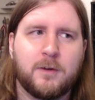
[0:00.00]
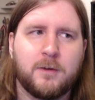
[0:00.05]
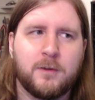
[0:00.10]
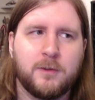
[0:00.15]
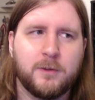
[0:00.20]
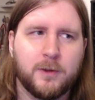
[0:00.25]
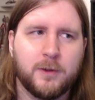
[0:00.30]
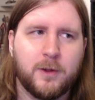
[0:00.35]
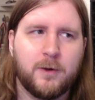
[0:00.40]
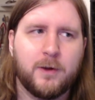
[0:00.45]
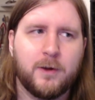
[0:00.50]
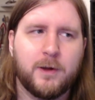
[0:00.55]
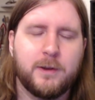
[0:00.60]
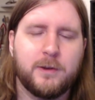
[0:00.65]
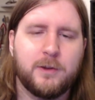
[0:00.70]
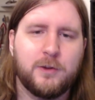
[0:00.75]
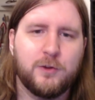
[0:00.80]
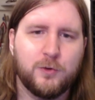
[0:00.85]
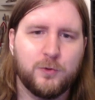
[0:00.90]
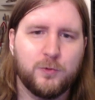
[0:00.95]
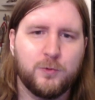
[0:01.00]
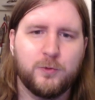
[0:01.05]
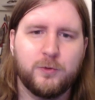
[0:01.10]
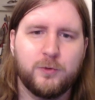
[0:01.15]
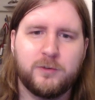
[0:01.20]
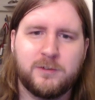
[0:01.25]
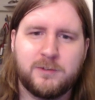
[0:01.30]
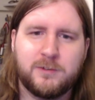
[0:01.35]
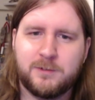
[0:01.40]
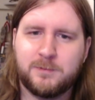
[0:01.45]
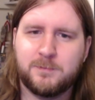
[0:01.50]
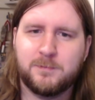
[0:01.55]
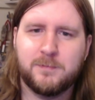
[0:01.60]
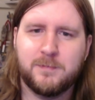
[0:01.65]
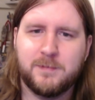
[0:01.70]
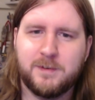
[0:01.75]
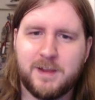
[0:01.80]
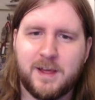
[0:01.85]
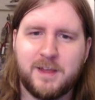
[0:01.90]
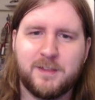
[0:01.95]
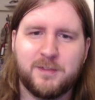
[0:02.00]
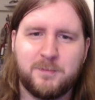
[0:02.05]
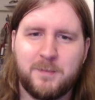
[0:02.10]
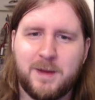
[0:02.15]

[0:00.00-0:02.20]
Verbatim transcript: Claude used death